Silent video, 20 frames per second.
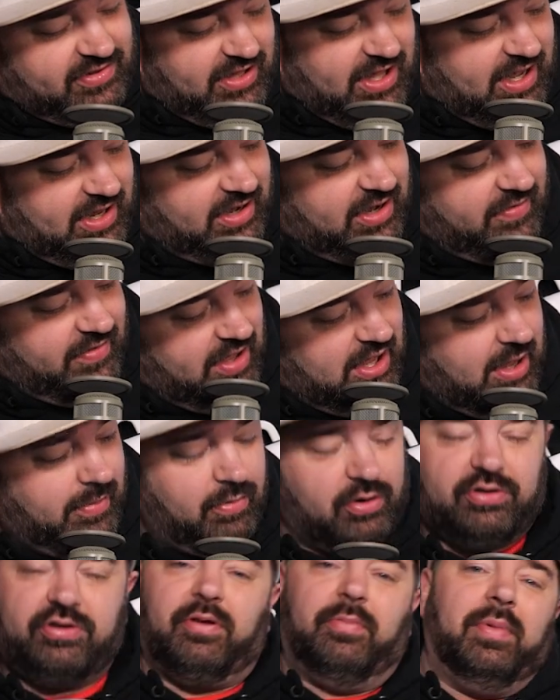the end of him,
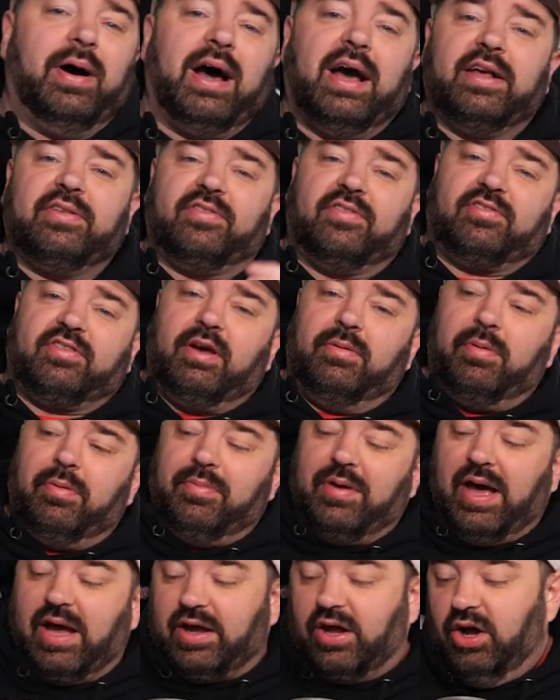or Demise is coming
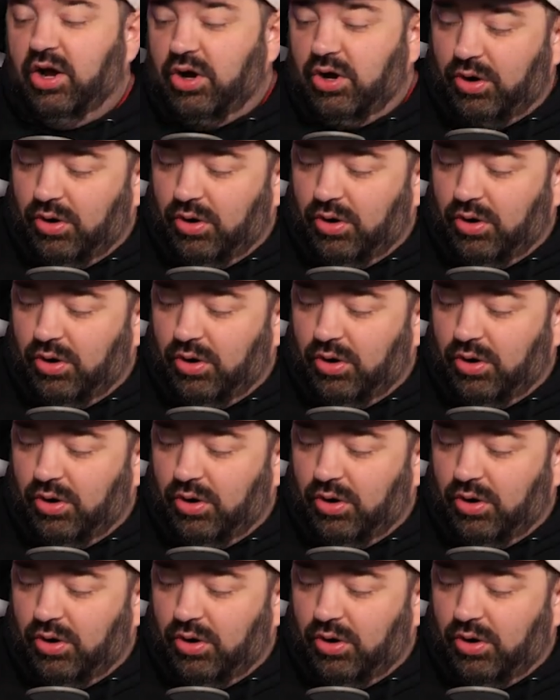back,